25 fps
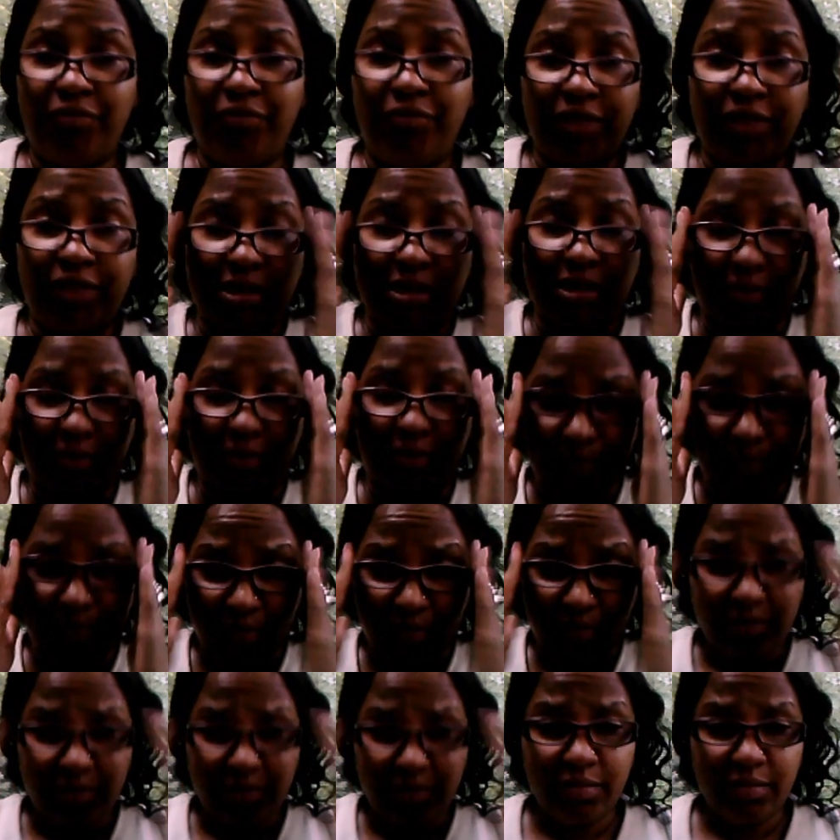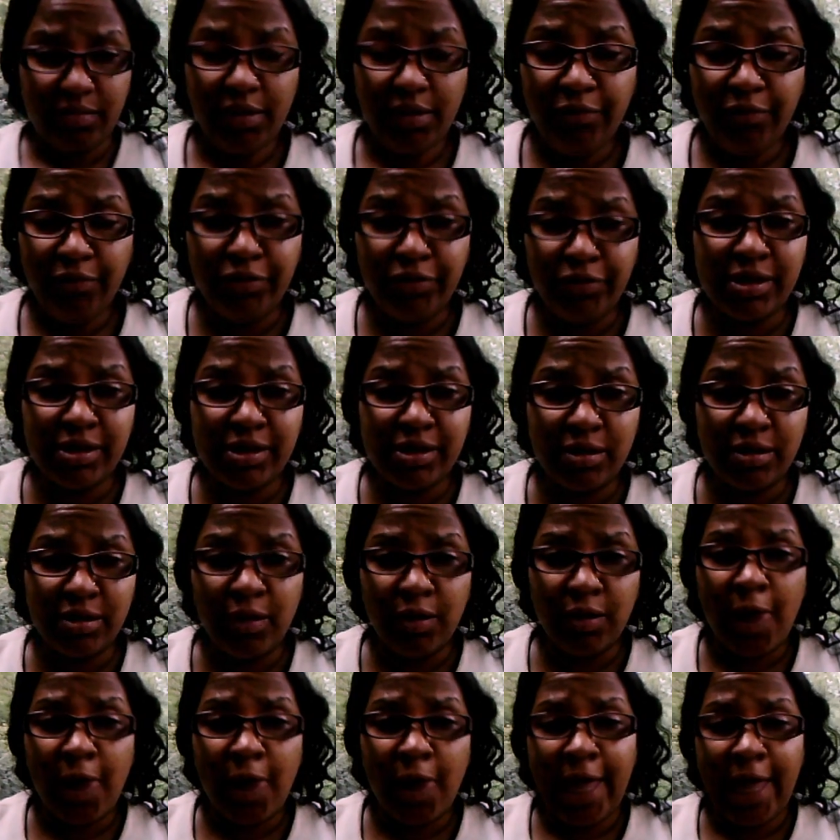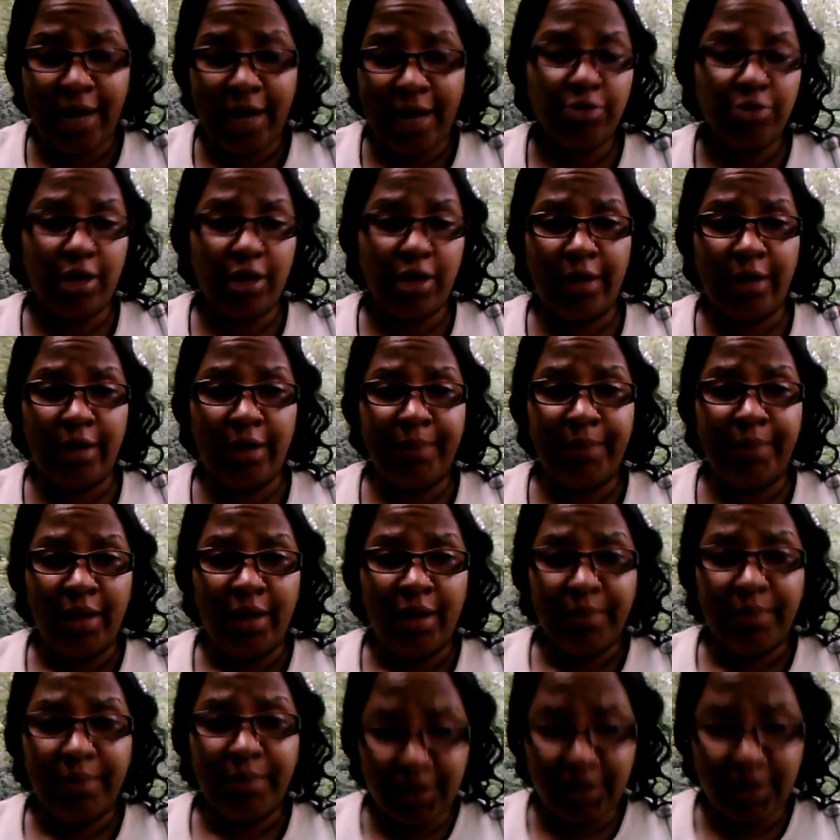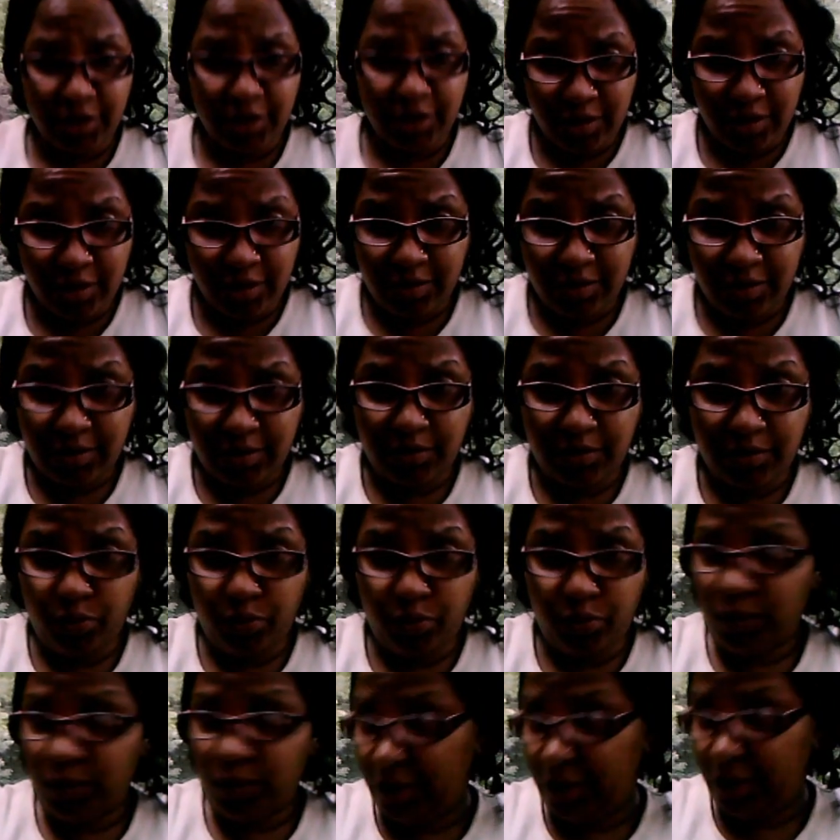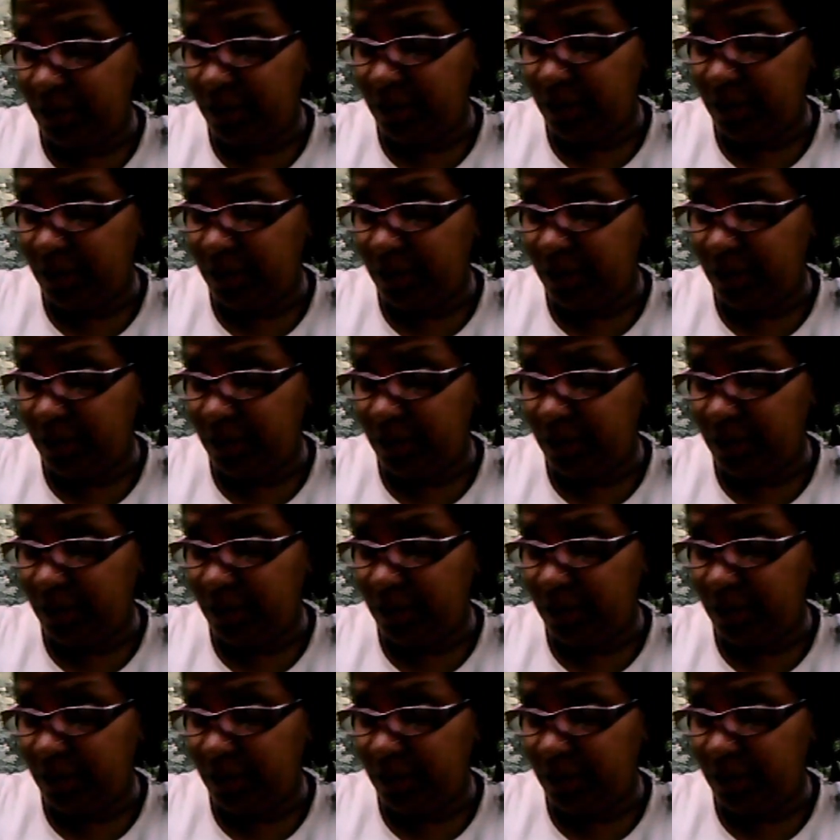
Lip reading: It's a physical outcome, but what